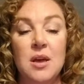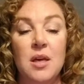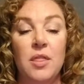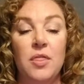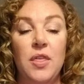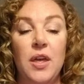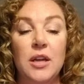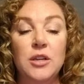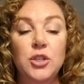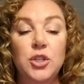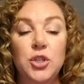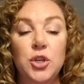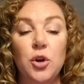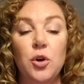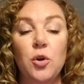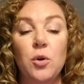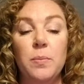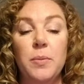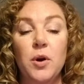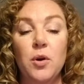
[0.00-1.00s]
"Then
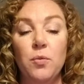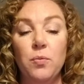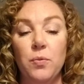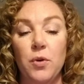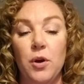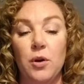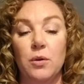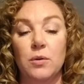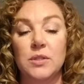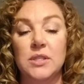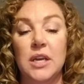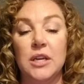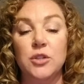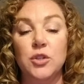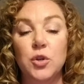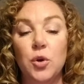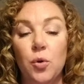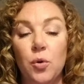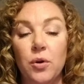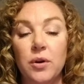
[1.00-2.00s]
Job arose and
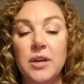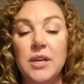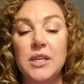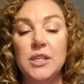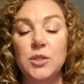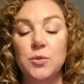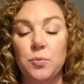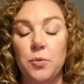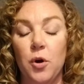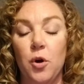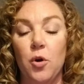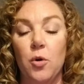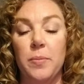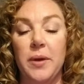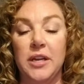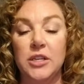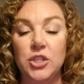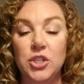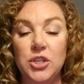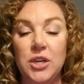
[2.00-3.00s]
tore his robe
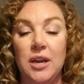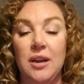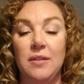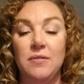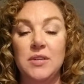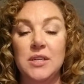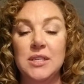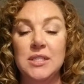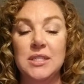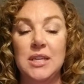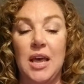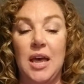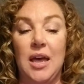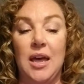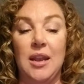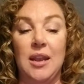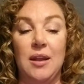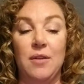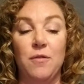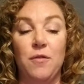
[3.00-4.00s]
and shaved his
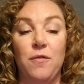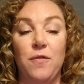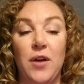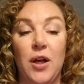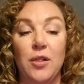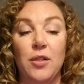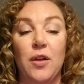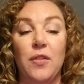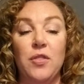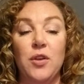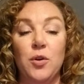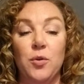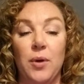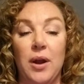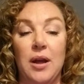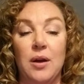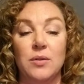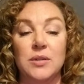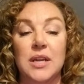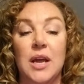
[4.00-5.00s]
head and fell on the
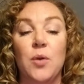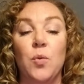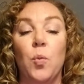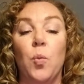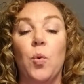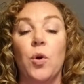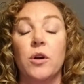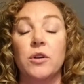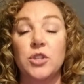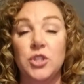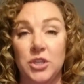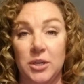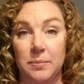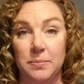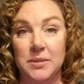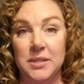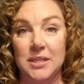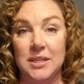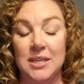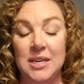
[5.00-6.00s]
ground and
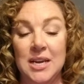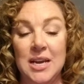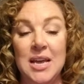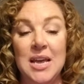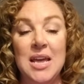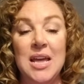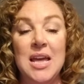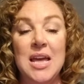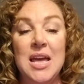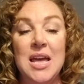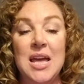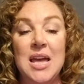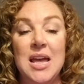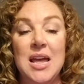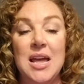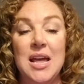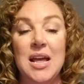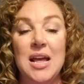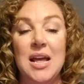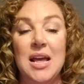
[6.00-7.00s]
worshiped.
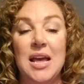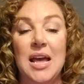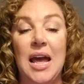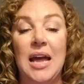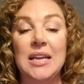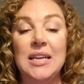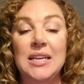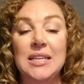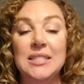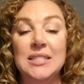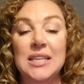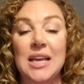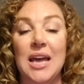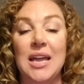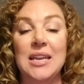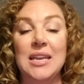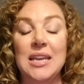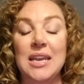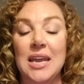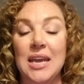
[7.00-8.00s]
And he
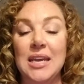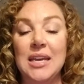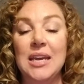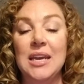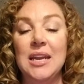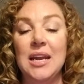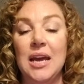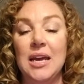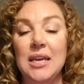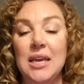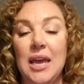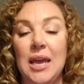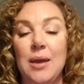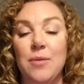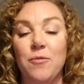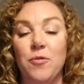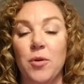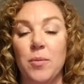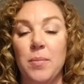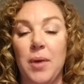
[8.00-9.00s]
said, 'Naked I
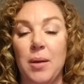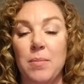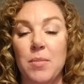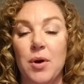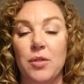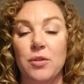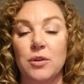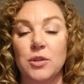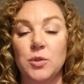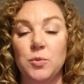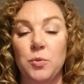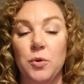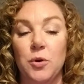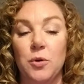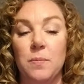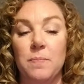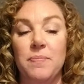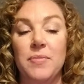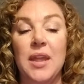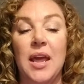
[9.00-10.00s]
came from my mother's
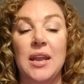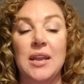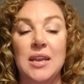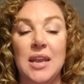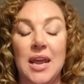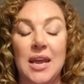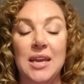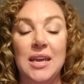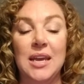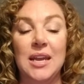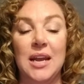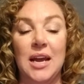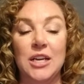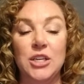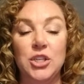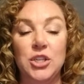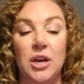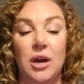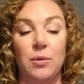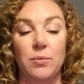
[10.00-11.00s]
womb, and naked I
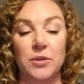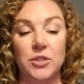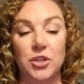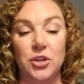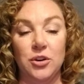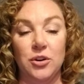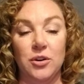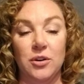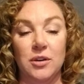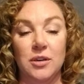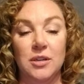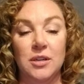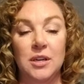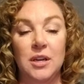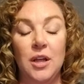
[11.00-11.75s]
shall return.